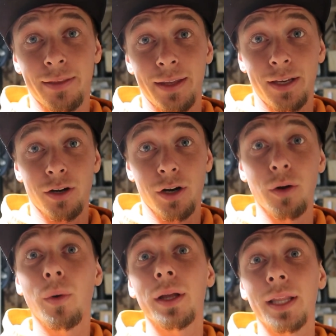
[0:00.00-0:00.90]
that you're
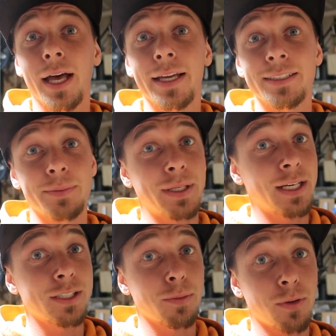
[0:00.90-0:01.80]
gonna want lights
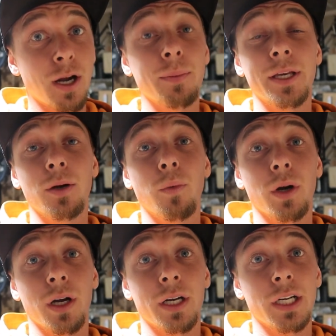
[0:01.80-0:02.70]
because you're probably gonna
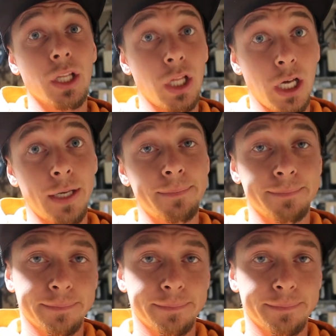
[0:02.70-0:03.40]
work on it a lot.